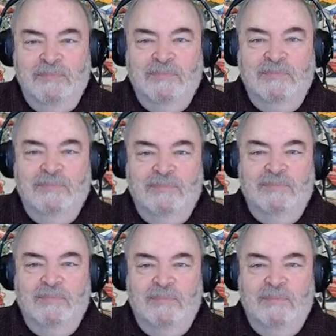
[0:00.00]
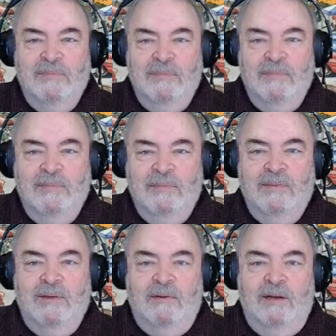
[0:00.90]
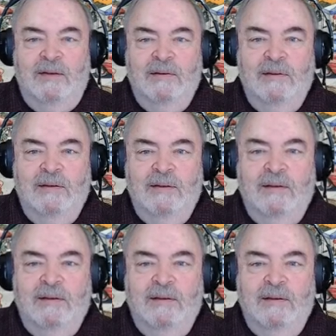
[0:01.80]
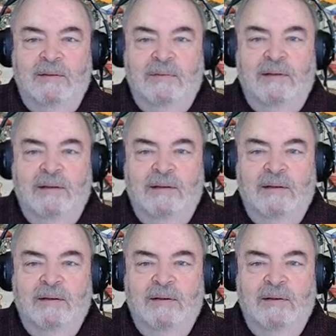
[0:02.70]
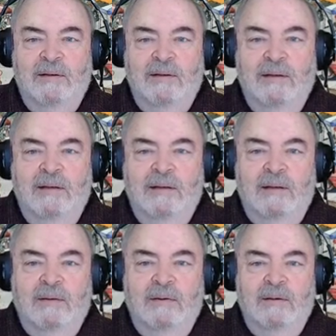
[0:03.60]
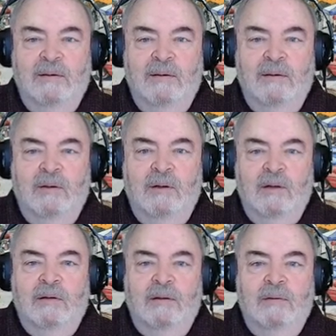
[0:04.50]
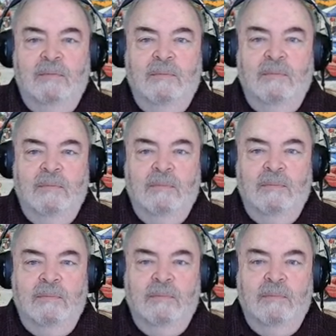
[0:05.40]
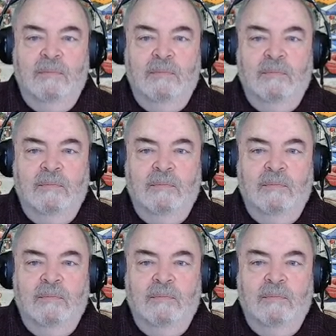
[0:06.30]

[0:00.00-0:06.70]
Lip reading: [no speech]